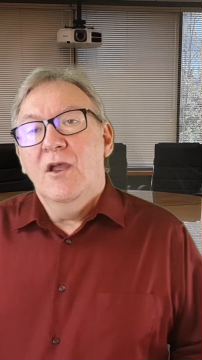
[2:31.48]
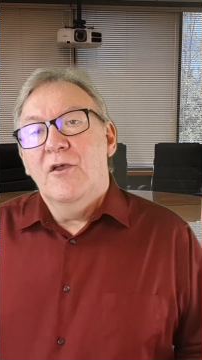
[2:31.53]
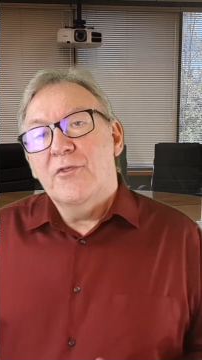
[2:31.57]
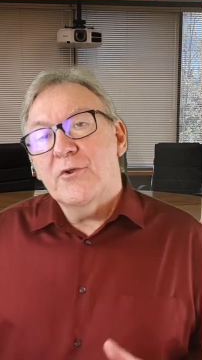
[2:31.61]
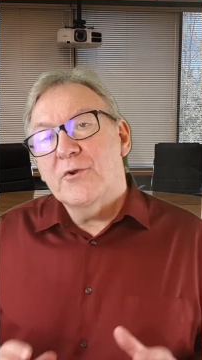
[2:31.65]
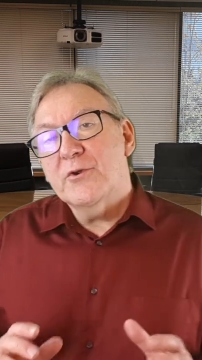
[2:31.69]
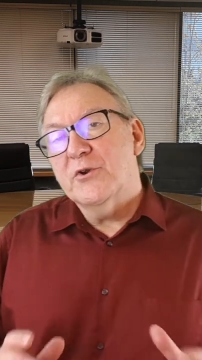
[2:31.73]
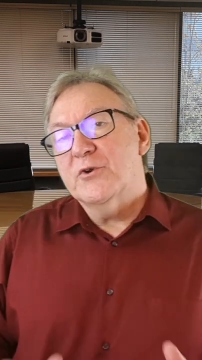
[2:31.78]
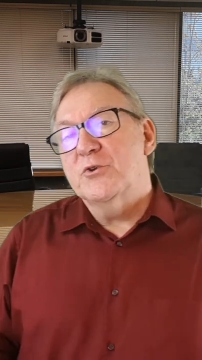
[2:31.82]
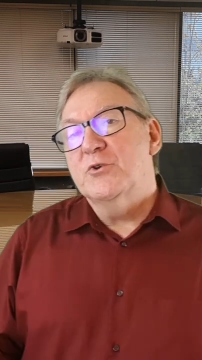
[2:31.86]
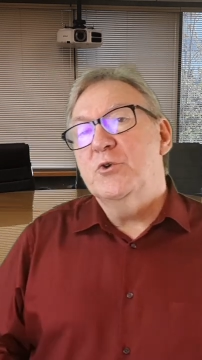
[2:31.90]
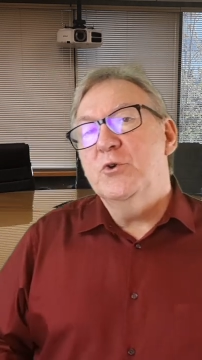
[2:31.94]

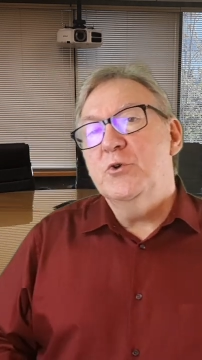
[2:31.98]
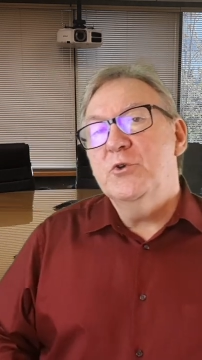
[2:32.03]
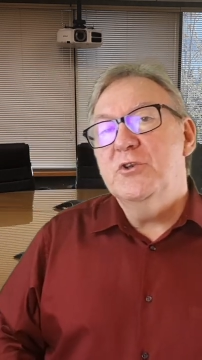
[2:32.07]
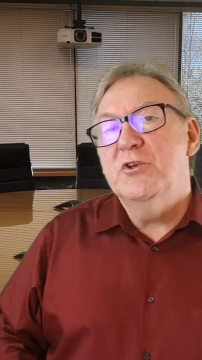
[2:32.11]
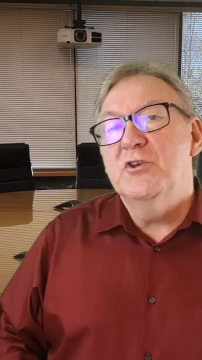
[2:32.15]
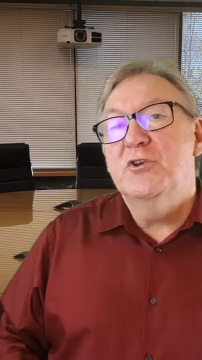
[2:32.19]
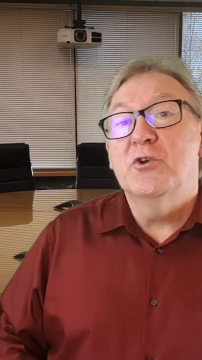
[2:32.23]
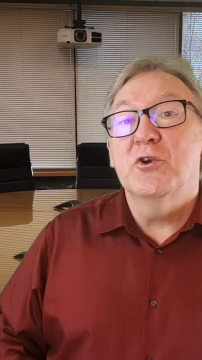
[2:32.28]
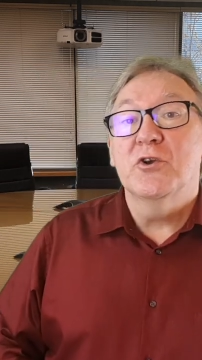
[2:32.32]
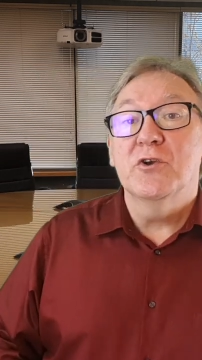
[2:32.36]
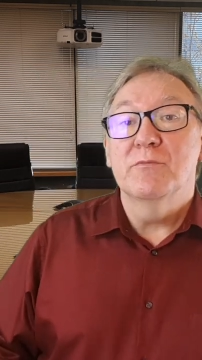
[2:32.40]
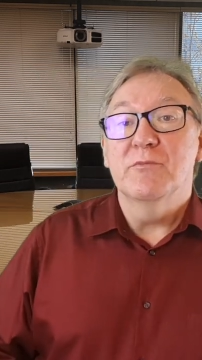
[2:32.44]
There are two
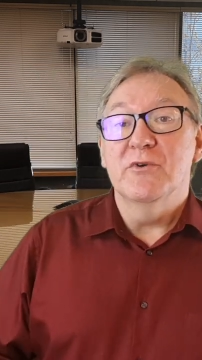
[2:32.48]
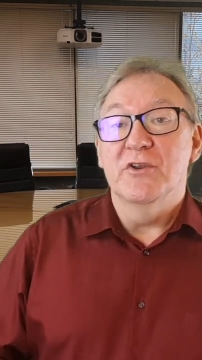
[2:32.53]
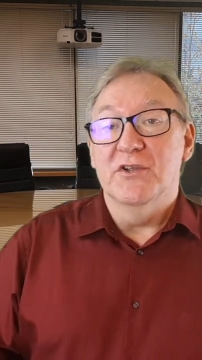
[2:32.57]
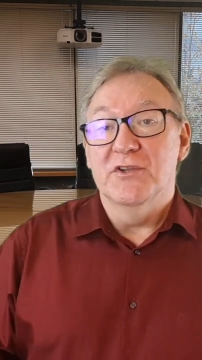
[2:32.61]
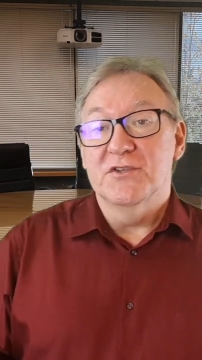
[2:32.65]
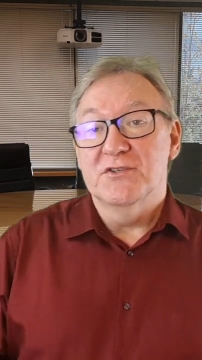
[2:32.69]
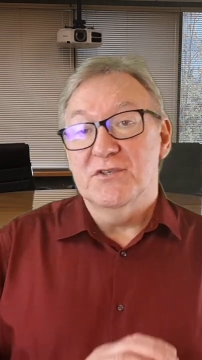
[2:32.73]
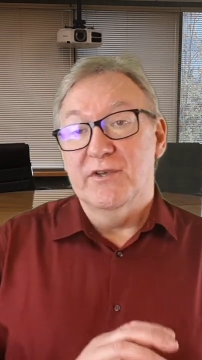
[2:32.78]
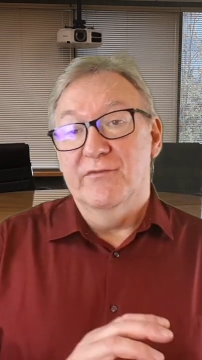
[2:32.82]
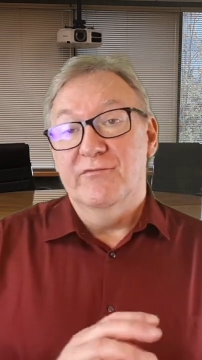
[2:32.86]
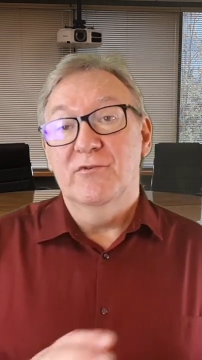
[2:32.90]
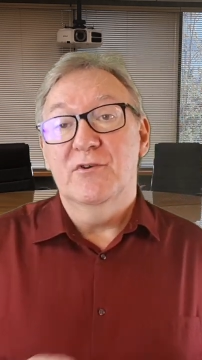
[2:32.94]

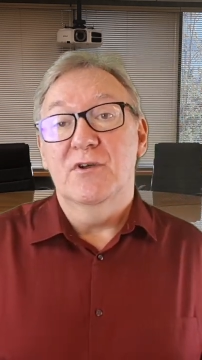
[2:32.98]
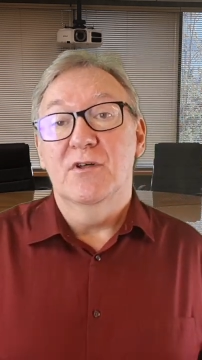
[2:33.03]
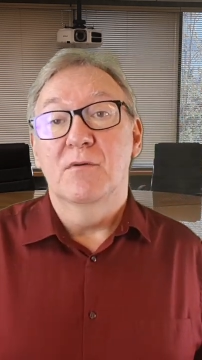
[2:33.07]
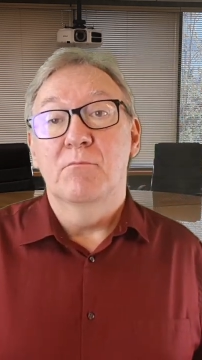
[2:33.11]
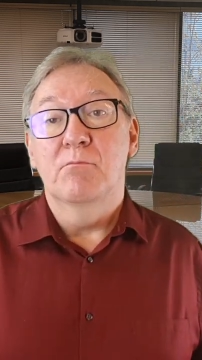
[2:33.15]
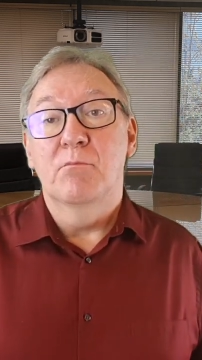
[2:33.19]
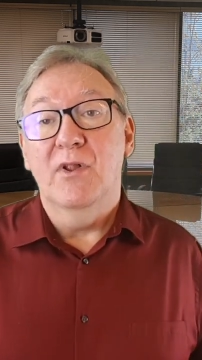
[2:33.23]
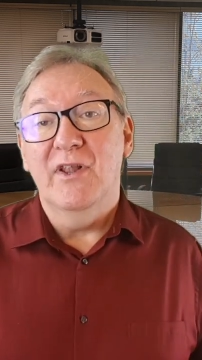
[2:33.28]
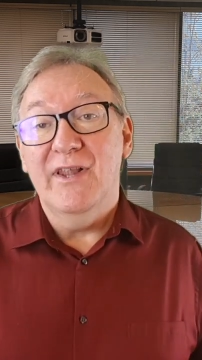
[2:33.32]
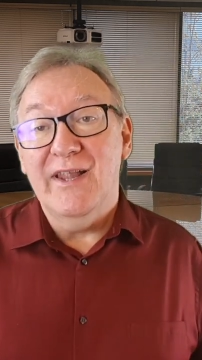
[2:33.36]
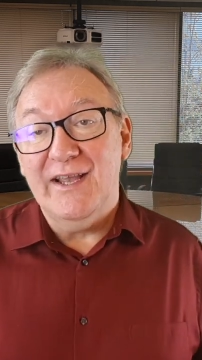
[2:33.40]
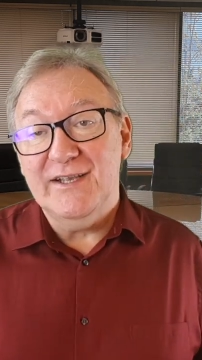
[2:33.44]
determinants of
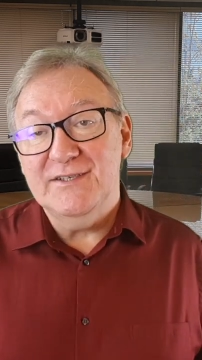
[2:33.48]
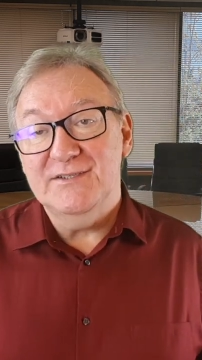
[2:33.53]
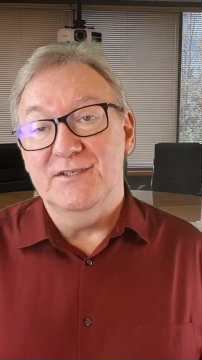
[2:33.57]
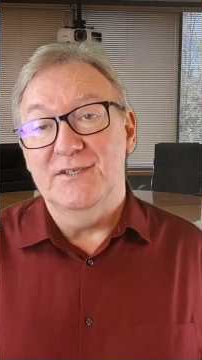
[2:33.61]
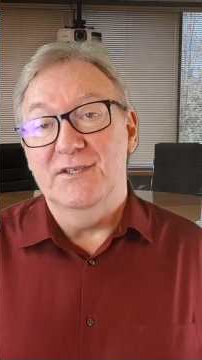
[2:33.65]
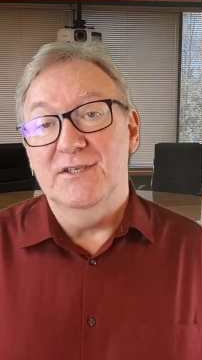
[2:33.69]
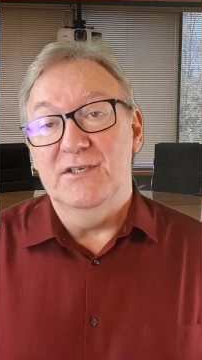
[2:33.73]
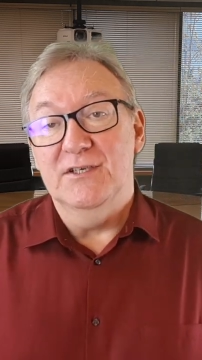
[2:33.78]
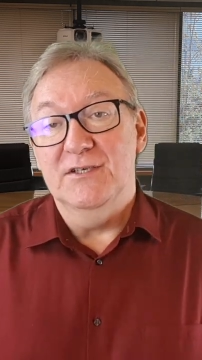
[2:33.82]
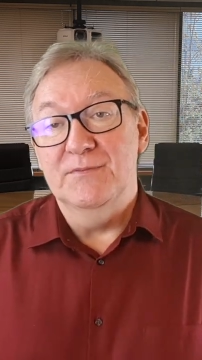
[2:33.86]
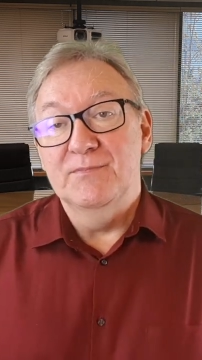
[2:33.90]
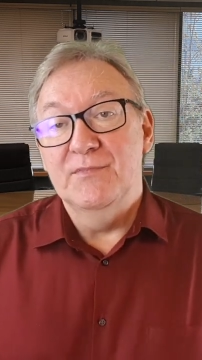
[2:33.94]

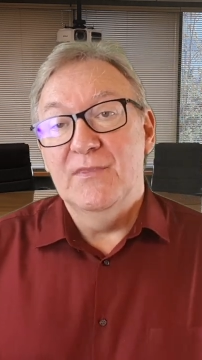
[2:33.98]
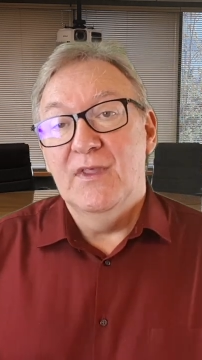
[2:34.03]
complexity.